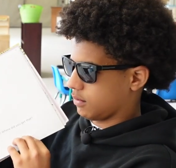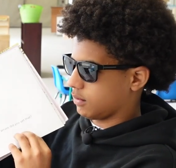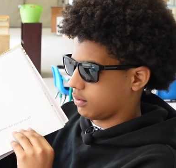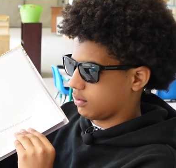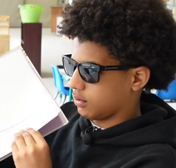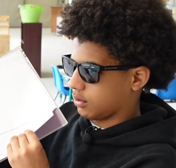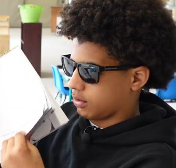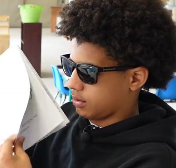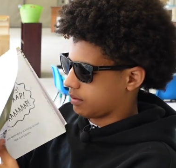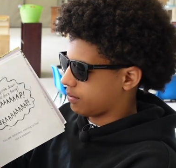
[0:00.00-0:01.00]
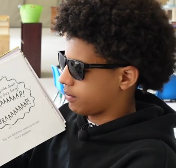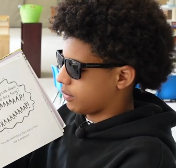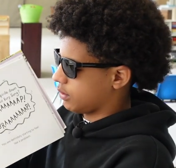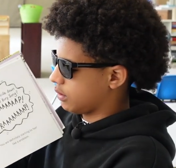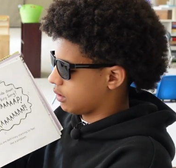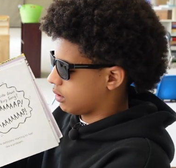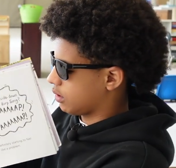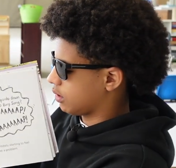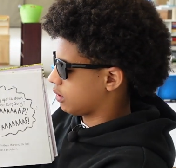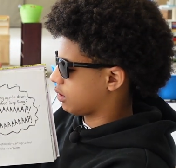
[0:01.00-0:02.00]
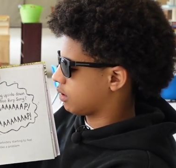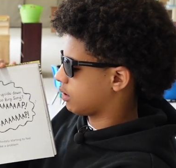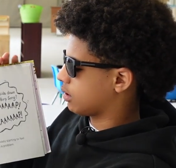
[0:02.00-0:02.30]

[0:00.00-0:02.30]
No one is speaking in this clip.